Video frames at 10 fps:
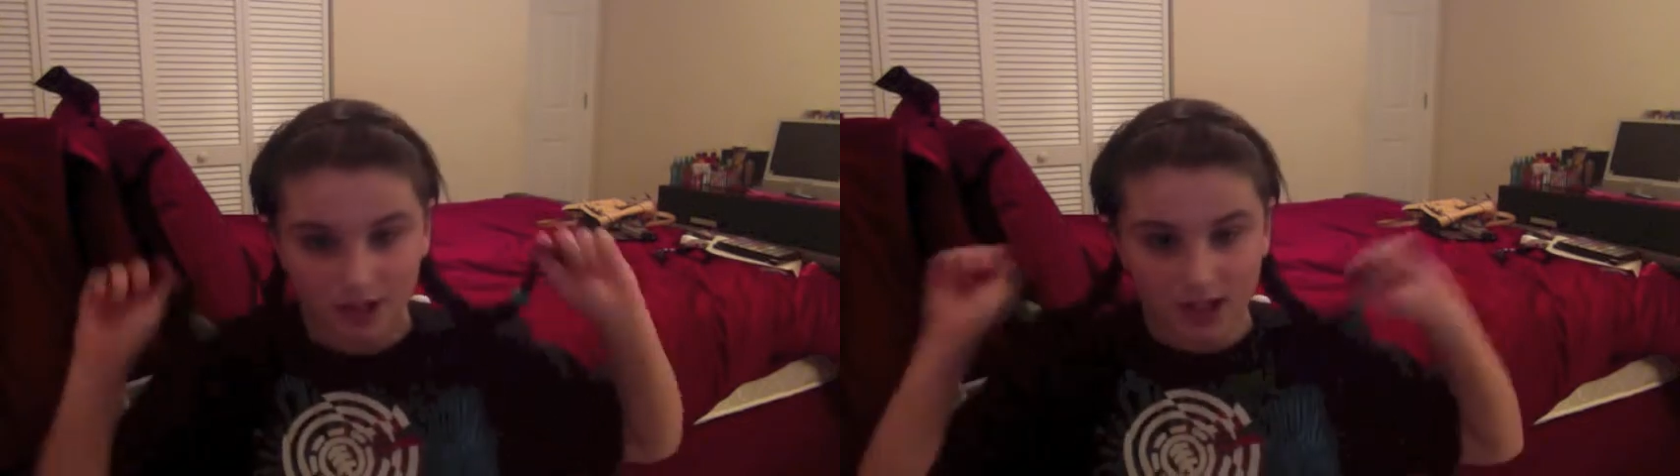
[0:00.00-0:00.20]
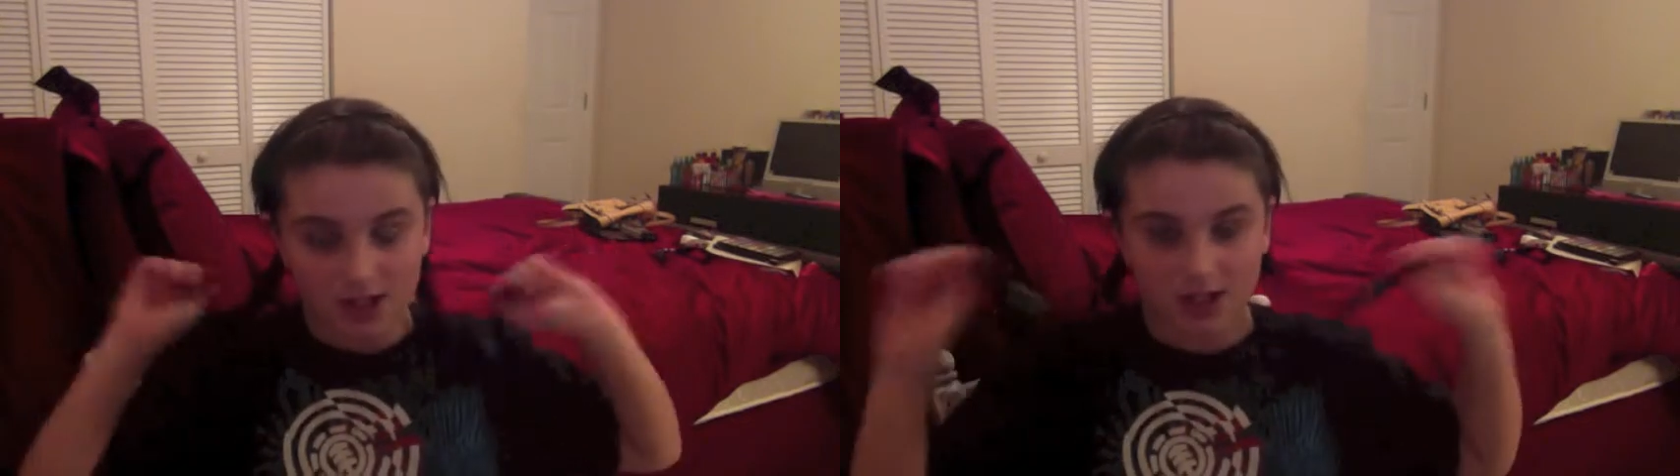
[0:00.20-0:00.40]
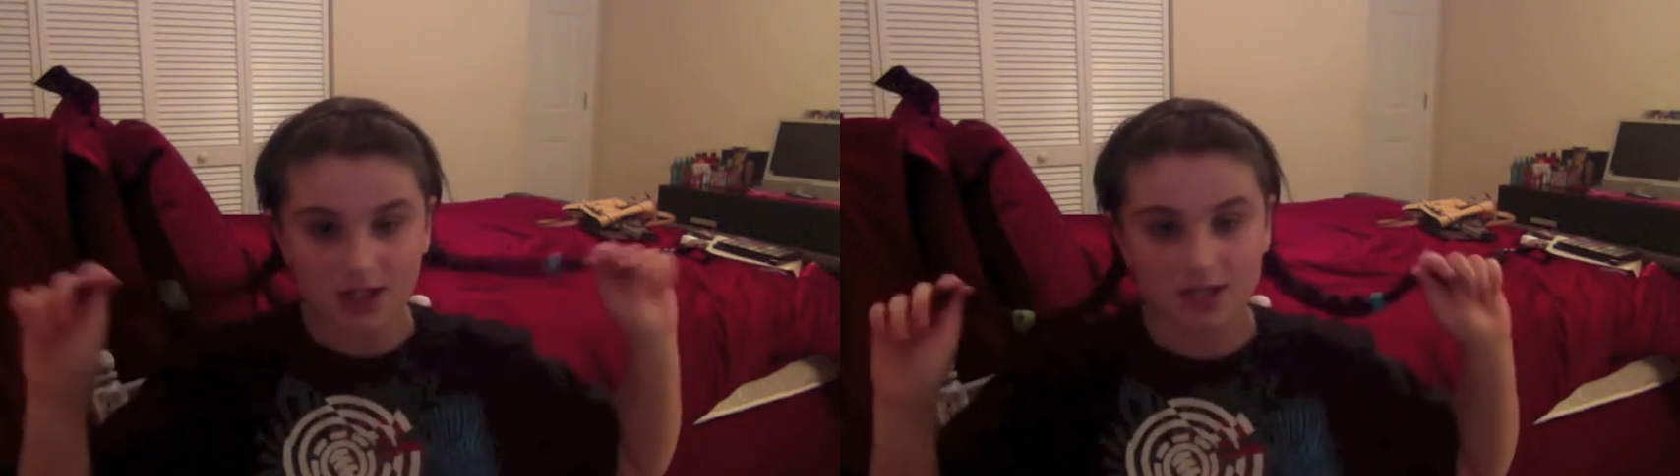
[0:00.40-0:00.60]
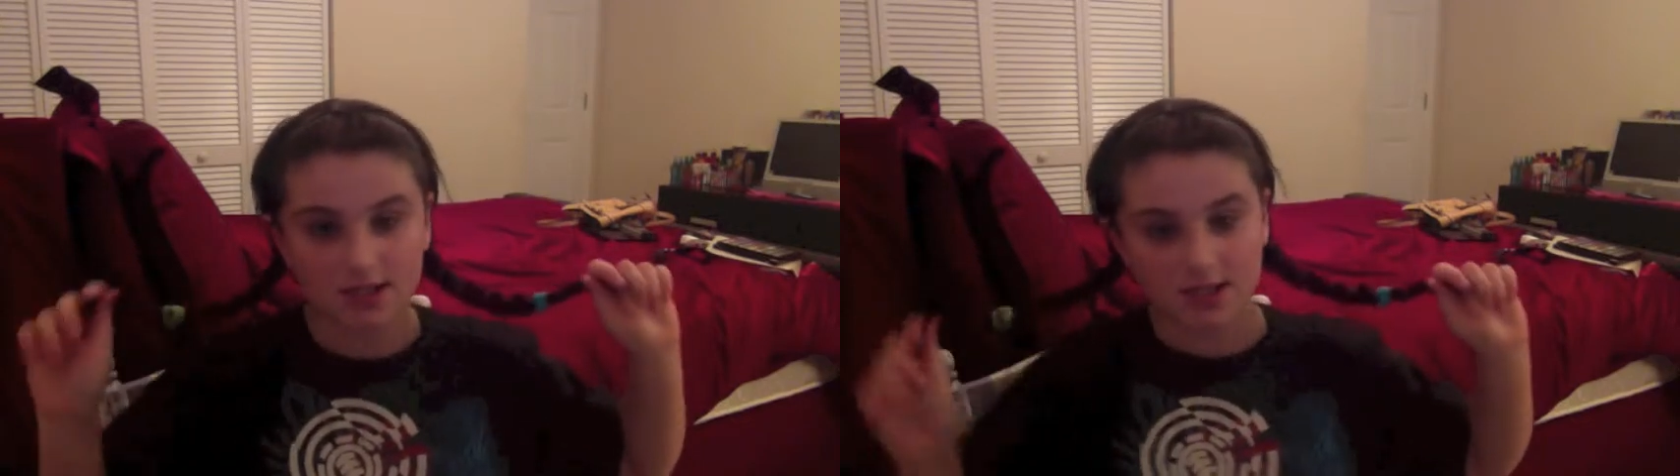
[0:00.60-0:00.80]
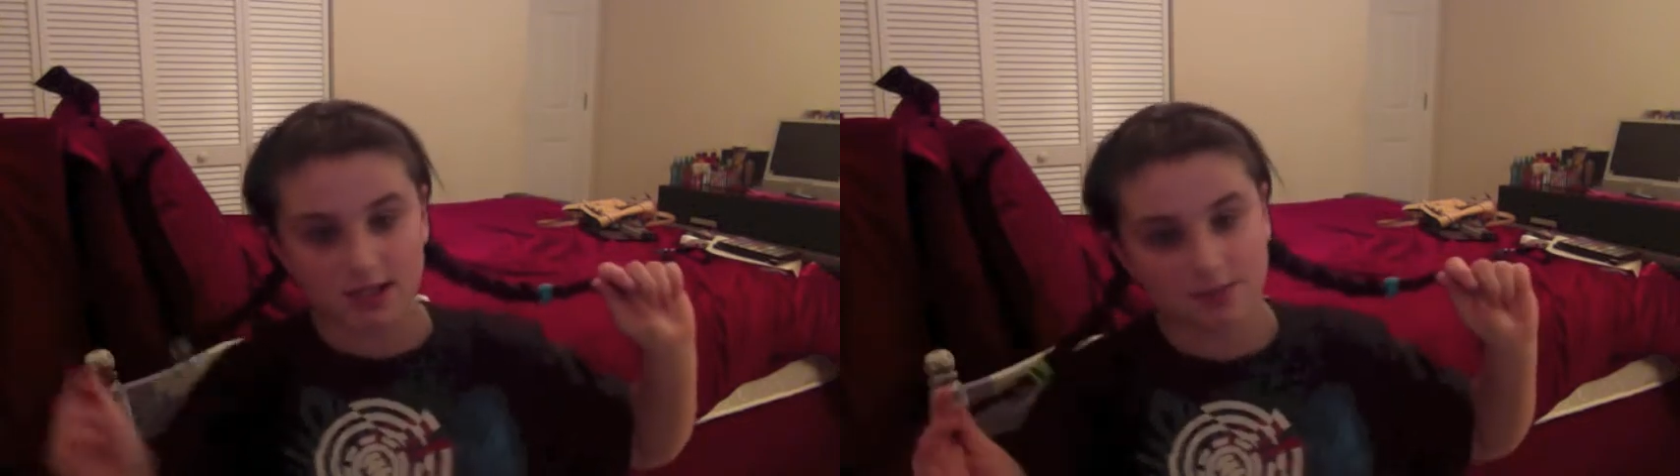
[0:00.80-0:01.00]
And so now you're just
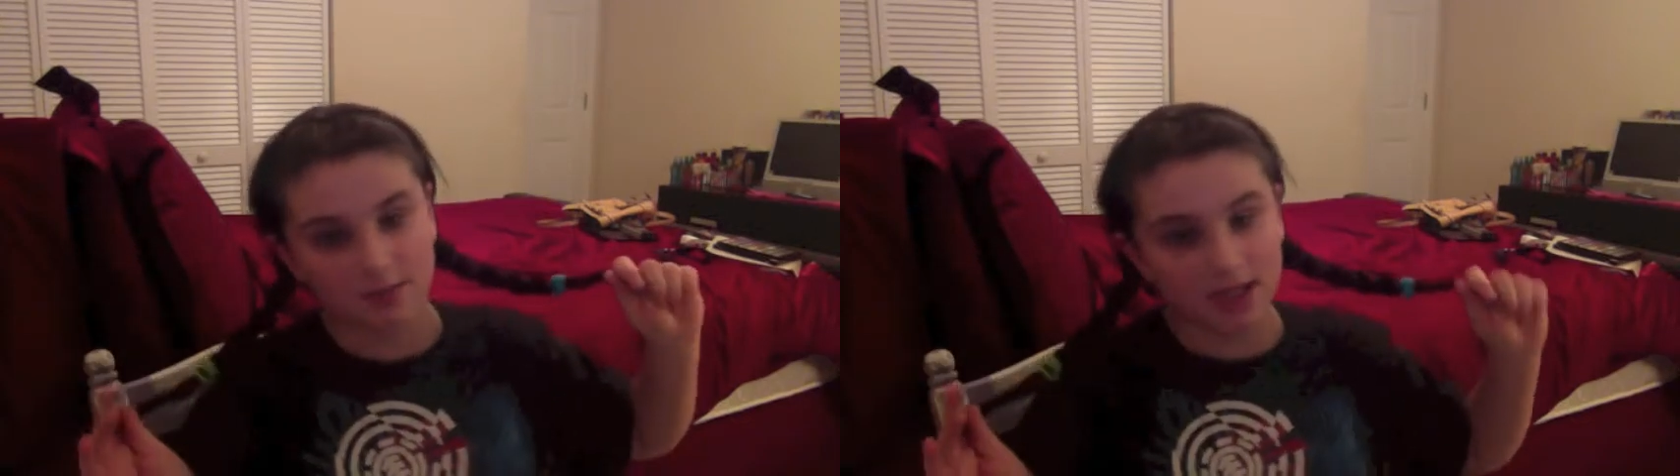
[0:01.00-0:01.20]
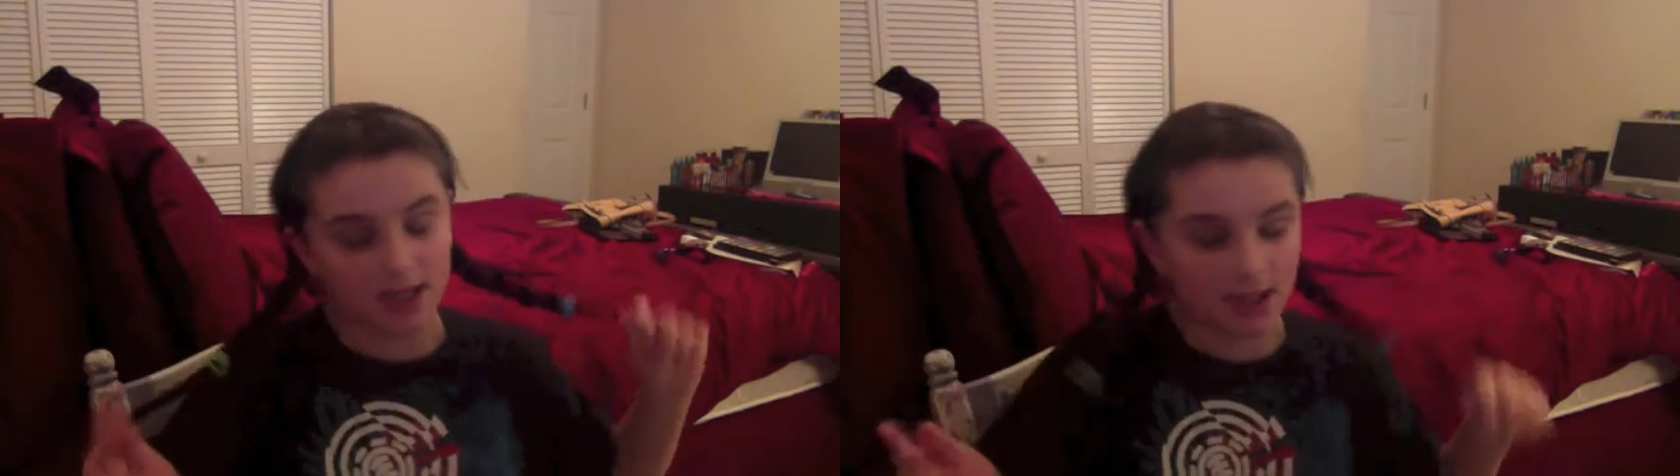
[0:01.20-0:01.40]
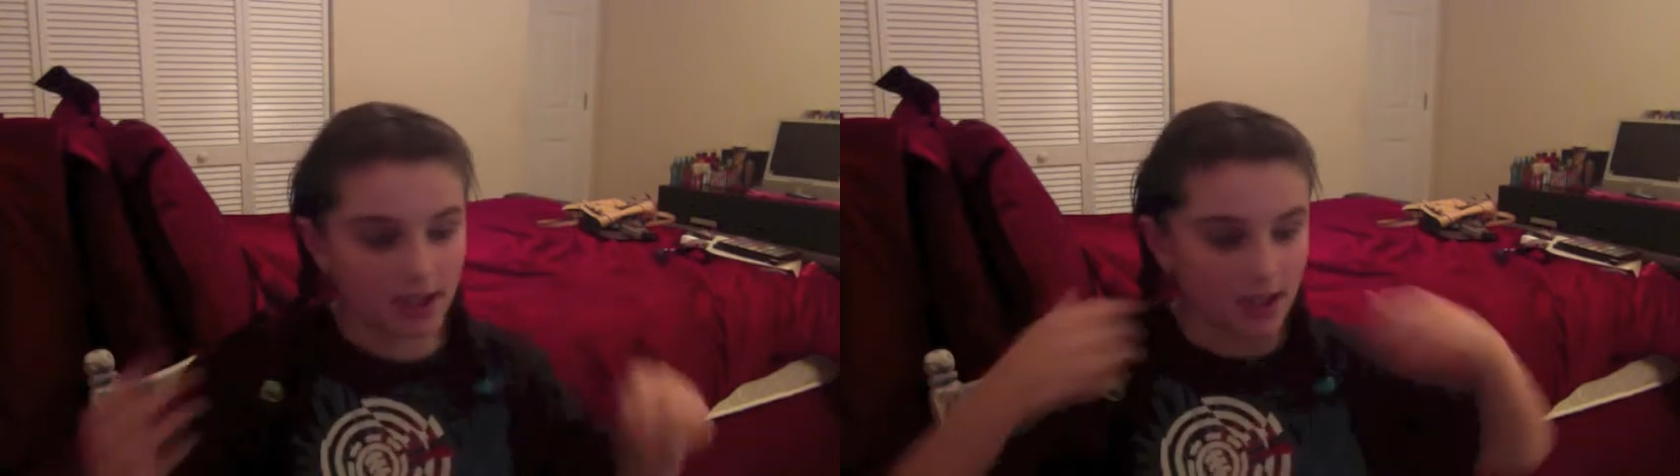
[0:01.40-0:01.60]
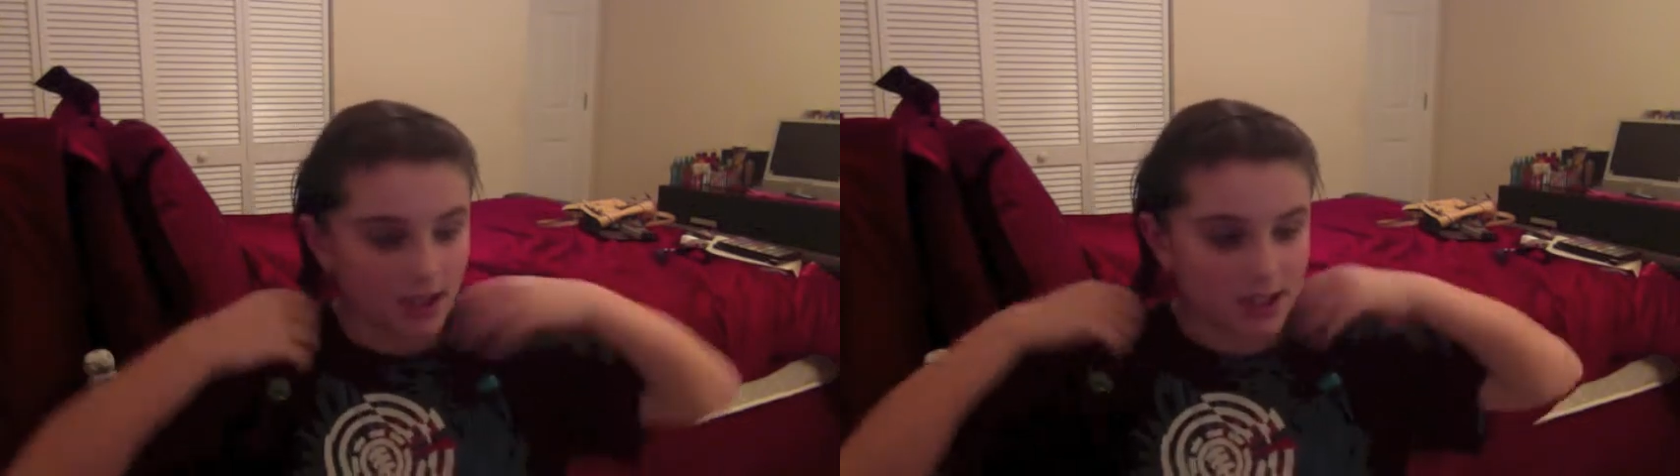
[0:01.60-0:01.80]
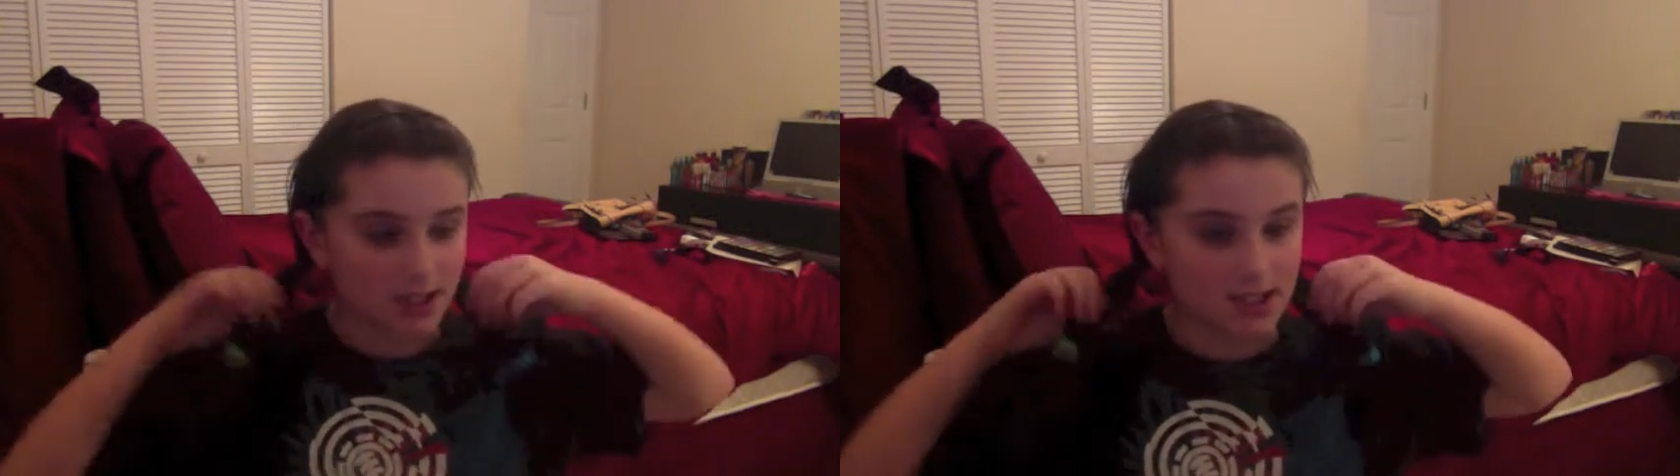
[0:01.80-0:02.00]
gonna sleep by
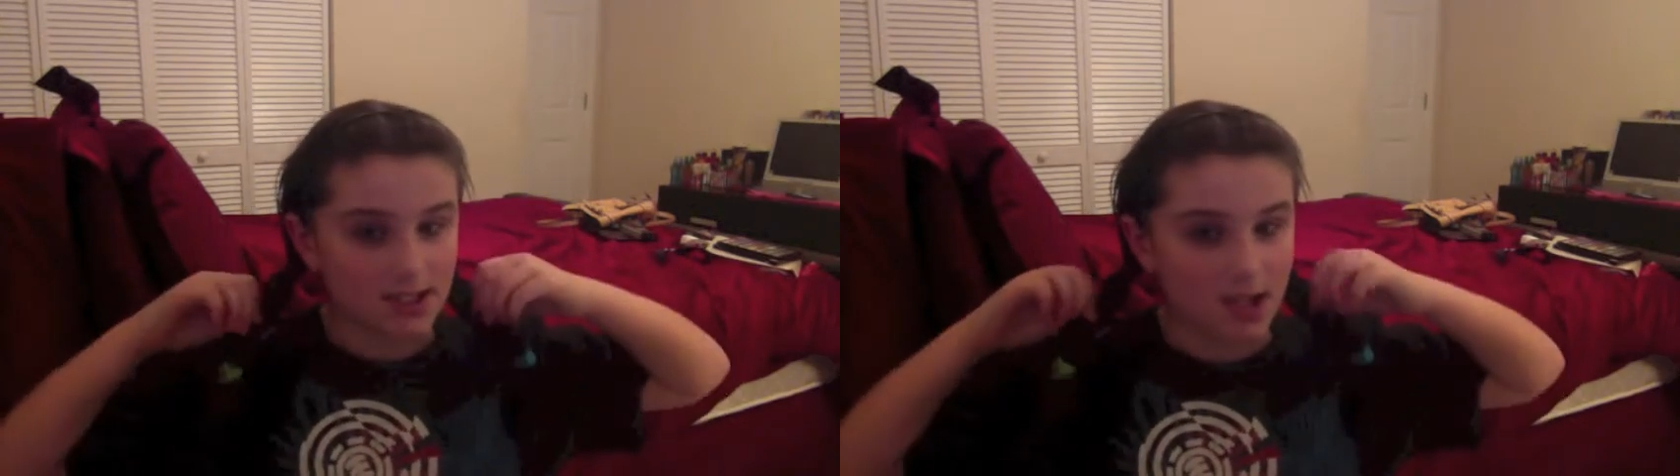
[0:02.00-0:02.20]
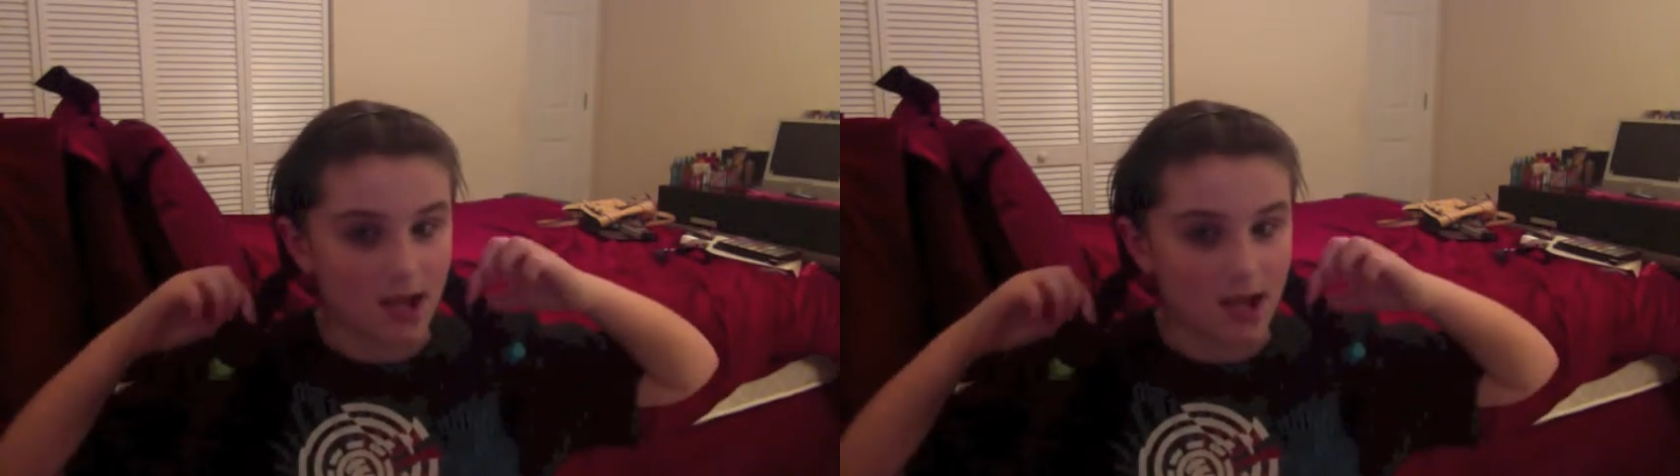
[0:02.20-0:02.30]
like this,